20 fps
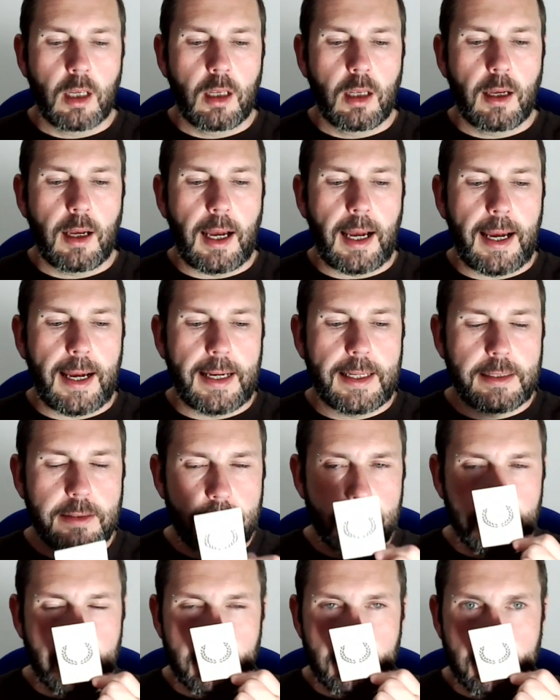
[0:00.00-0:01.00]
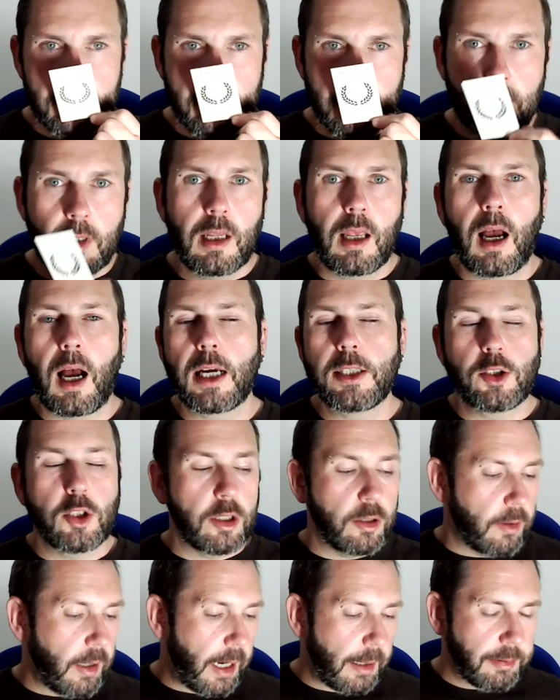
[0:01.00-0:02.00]
and I
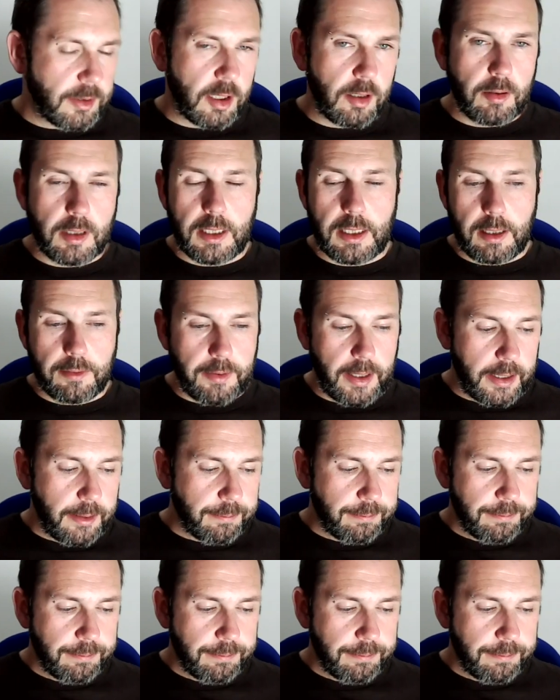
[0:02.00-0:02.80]
do absolutely love it.